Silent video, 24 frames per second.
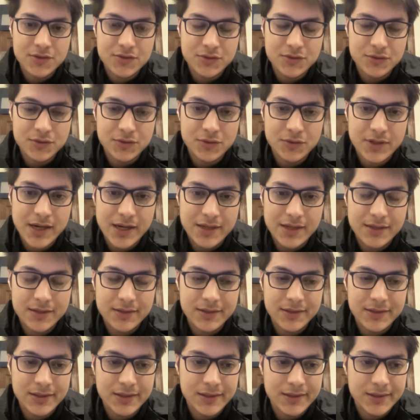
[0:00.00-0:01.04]
so that,
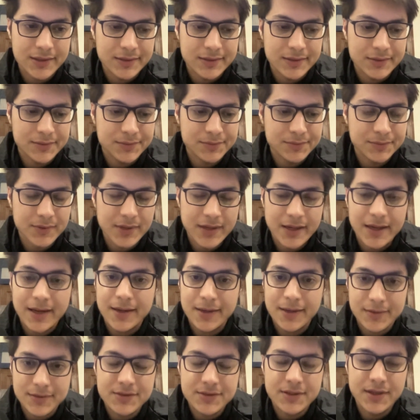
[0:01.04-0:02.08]

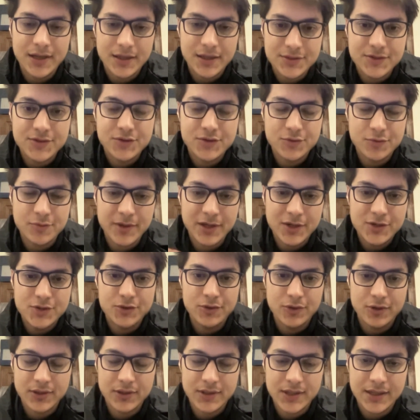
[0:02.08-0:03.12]
yeah, just to make
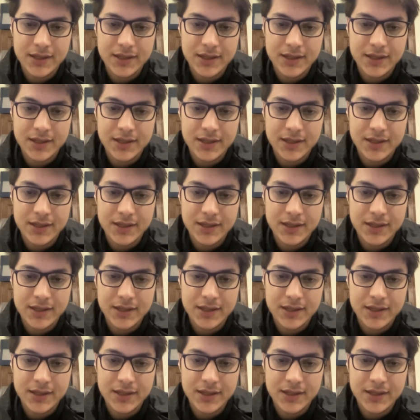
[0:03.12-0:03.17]
sure